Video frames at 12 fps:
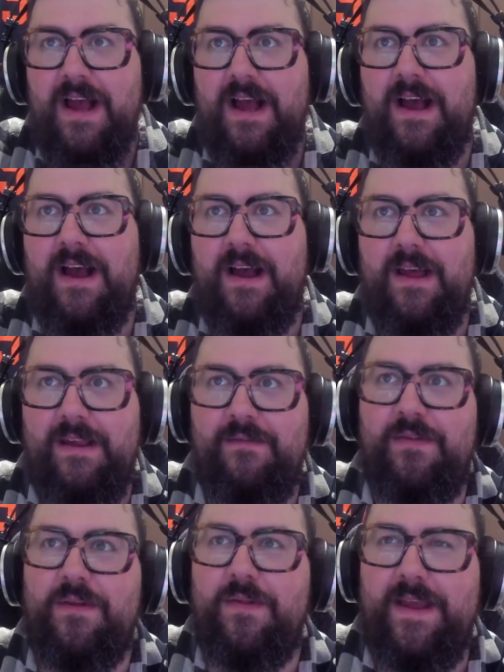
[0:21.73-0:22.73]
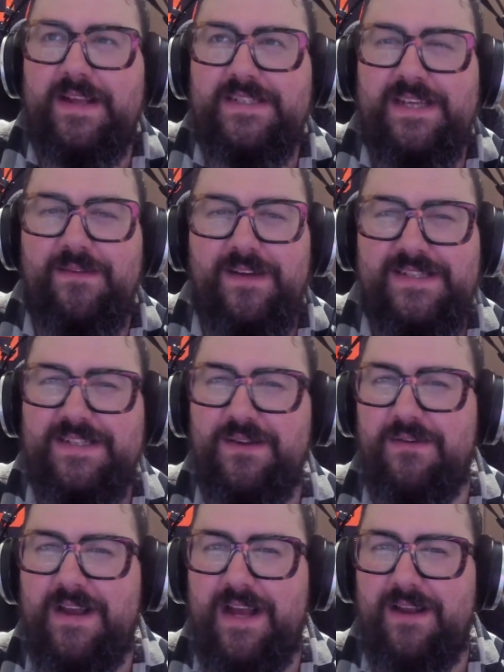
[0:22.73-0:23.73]
even though Thanksgiving's
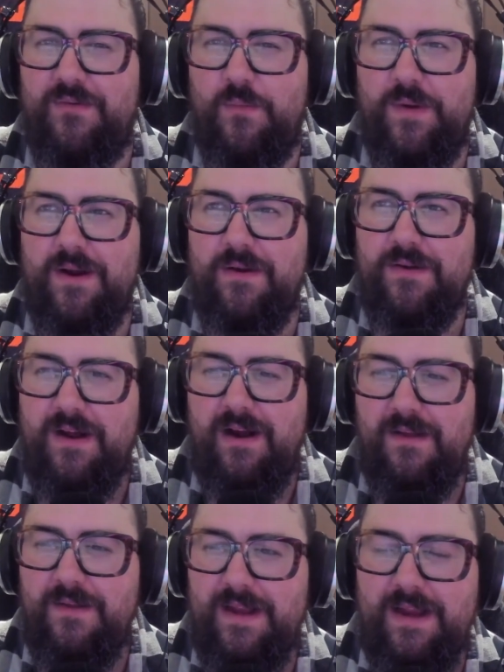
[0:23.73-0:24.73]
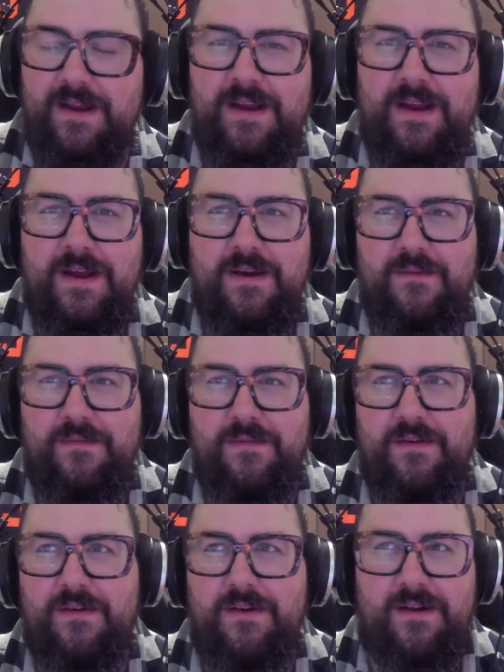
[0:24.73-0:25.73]
still kind of a weird holiday
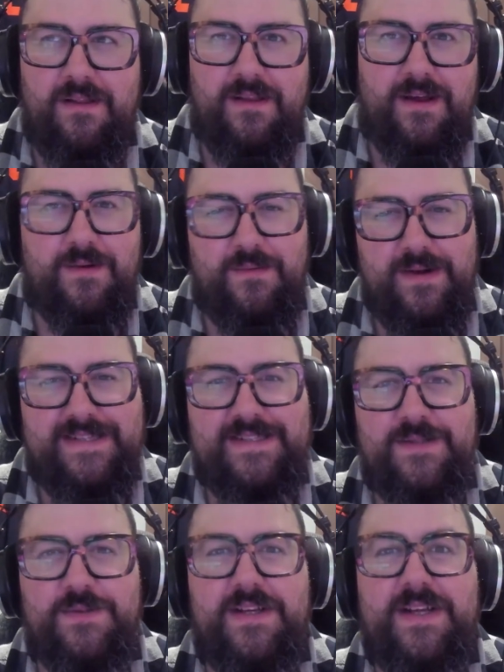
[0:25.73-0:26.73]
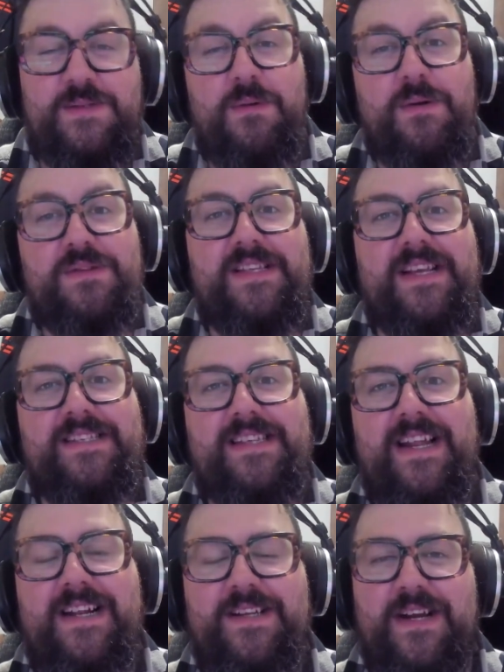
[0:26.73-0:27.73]
for a lot of reasons, it's mostly
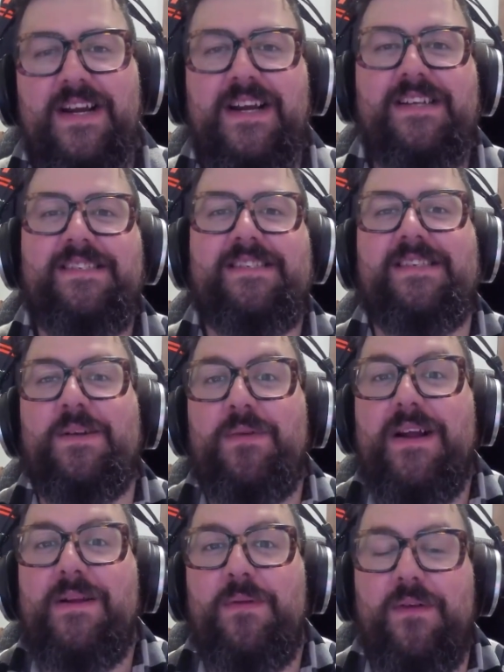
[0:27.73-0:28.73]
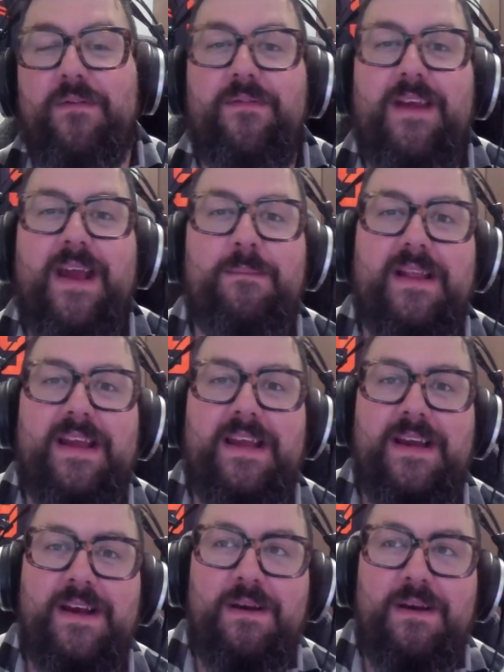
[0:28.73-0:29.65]
exciting to sit around with your family,